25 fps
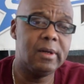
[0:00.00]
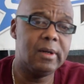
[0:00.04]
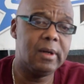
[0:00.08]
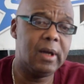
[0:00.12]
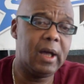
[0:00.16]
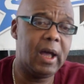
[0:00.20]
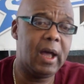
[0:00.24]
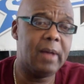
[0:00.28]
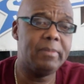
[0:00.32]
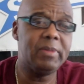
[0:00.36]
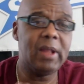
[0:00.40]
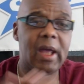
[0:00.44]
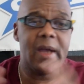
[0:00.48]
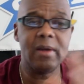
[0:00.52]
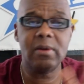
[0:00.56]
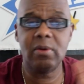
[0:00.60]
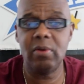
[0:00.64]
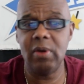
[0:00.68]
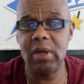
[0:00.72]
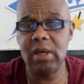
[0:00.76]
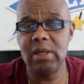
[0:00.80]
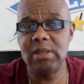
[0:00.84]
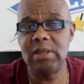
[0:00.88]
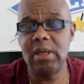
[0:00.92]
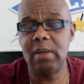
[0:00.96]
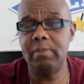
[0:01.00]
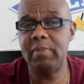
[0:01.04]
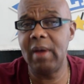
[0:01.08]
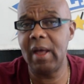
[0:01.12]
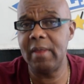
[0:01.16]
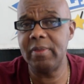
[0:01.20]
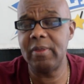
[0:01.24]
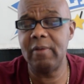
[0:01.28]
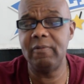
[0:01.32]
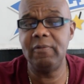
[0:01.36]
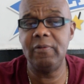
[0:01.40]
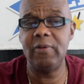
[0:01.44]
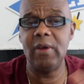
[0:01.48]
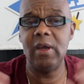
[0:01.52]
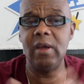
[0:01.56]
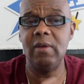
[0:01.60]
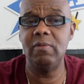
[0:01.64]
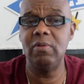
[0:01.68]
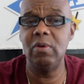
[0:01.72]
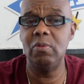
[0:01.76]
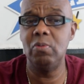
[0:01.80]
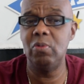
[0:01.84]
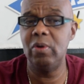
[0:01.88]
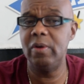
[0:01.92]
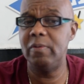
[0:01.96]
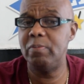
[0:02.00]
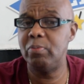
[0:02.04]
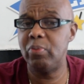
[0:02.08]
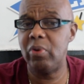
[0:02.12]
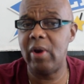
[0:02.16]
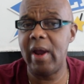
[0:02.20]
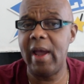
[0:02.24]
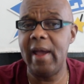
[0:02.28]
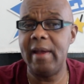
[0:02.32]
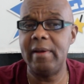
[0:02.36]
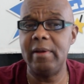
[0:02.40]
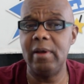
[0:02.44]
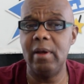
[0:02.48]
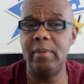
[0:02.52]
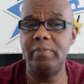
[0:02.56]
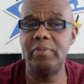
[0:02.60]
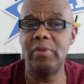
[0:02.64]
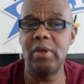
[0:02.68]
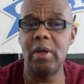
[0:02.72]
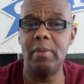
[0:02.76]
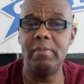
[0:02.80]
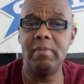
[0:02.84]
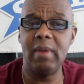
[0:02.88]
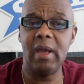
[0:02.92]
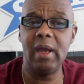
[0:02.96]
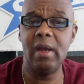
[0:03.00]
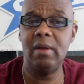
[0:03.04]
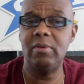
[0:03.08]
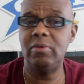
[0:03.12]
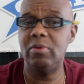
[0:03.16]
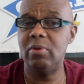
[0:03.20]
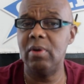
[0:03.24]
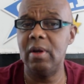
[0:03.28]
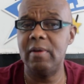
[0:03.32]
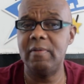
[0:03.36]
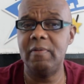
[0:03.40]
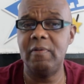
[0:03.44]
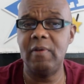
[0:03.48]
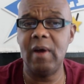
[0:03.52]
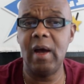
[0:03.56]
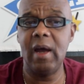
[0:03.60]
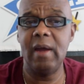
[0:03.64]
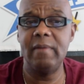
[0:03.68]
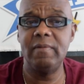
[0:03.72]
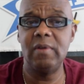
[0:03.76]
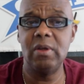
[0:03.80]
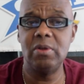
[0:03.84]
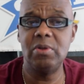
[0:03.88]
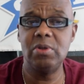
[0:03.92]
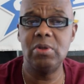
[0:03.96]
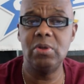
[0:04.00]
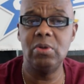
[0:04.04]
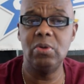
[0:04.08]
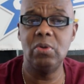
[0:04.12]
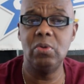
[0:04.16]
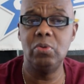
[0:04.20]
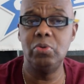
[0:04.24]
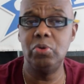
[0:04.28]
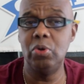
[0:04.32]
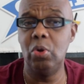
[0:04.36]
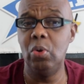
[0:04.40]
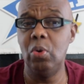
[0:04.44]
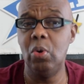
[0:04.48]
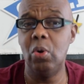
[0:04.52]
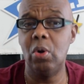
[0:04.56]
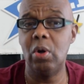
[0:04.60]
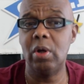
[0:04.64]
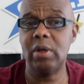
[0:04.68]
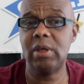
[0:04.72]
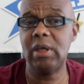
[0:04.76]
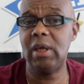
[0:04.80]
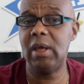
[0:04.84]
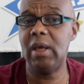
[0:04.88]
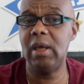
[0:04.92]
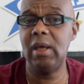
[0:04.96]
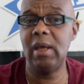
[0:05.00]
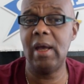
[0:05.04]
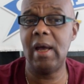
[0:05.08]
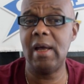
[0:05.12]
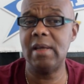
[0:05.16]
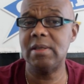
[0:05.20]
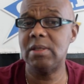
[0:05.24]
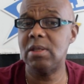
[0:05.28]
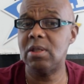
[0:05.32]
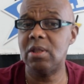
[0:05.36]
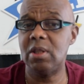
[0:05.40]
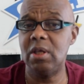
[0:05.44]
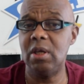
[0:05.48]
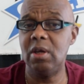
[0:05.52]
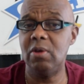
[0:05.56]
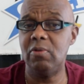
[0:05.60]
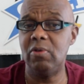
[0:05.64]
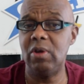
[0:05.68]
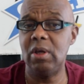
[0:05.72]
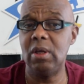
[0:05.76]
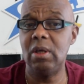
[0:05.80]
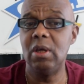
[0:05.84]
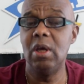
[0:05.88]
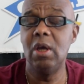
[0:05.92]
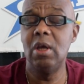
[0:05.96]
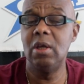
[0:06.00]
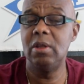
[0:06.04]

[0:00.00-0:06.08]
I'm not crazy about the favorite with Pratt up, Commander at 5-2, nor Chaos Theory